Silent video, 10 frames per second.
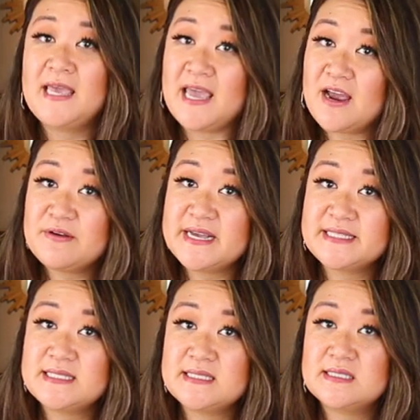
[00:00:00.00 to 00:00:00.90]

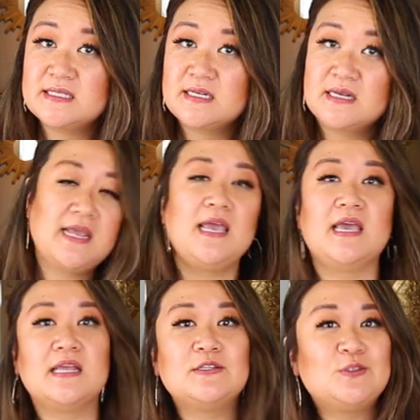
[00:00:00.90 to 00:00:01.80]
carrots
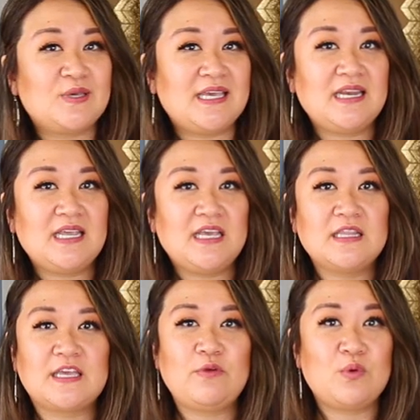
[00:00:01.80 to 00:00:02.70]
and zucchini,
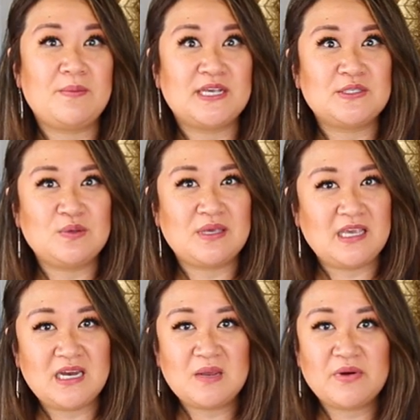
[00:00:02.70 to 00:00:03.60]
like if you wanna make
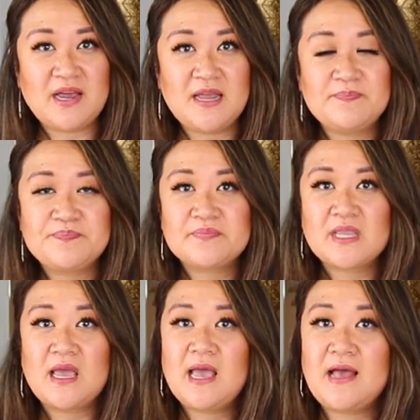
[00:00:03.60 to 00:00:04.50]
zucchini bread.
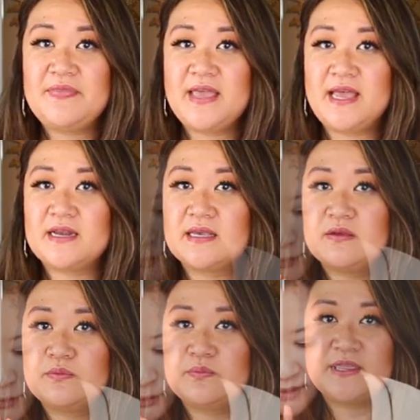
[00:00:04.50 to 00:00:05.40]
And then
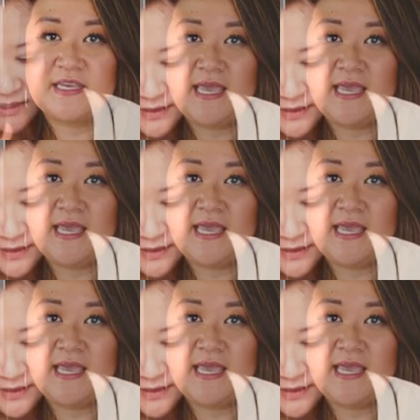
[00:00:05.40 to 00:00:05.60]
with the